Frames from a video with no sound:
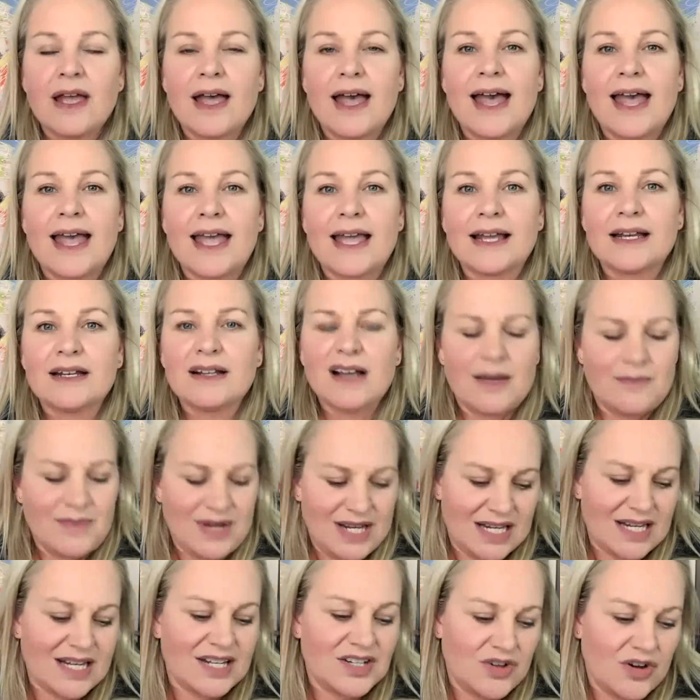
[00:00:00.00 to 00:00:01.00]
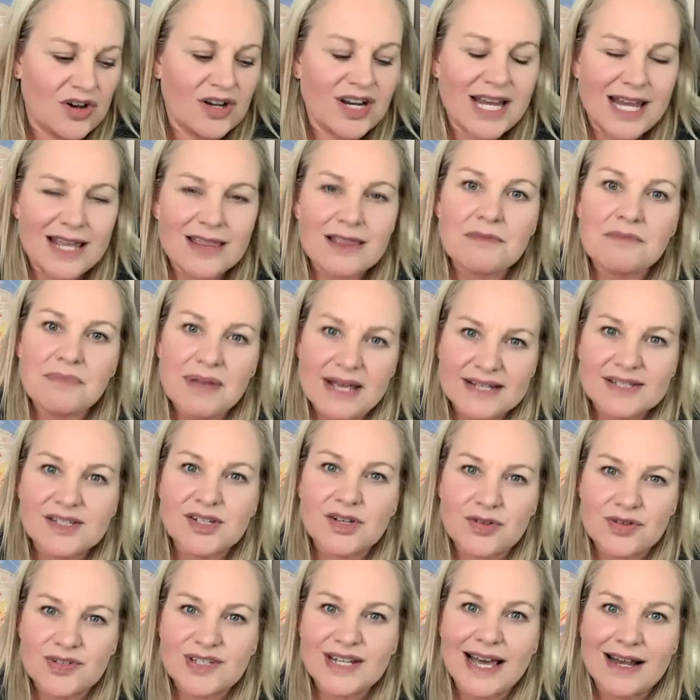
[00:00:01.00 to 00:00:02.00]
And I mean, you're going to get the best
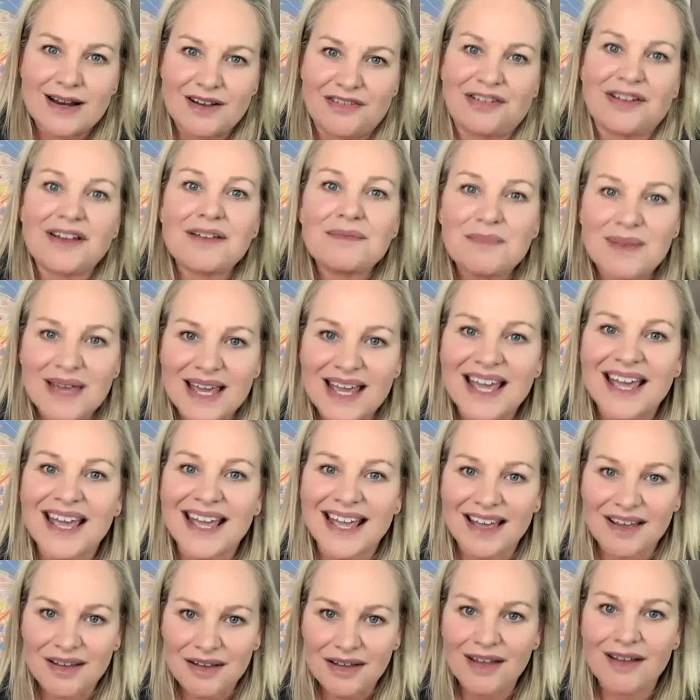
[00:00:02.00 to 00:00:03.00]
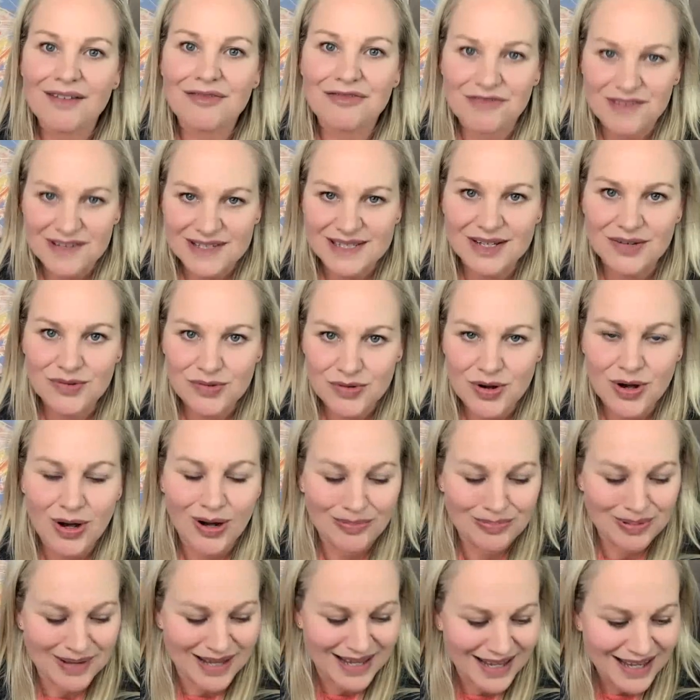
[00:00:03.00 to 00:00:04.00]
use out of it being a, a physical
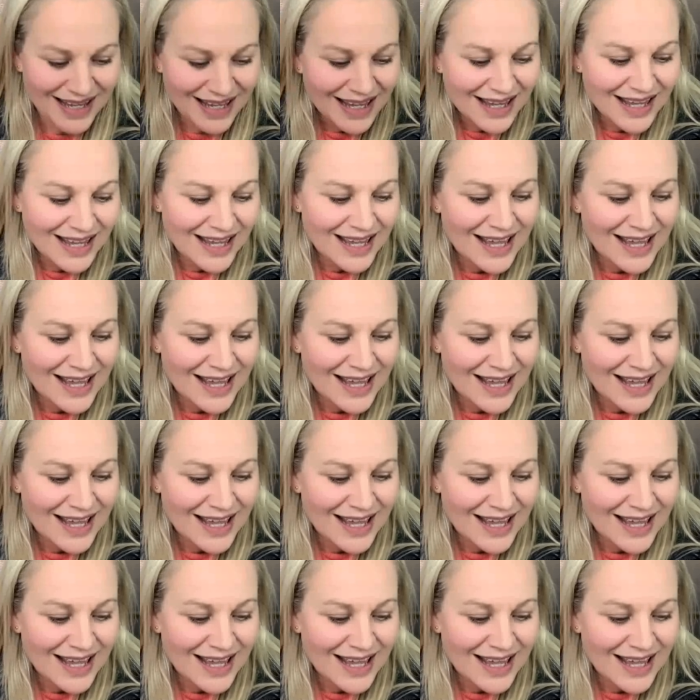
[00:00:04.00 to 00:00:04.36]
copy.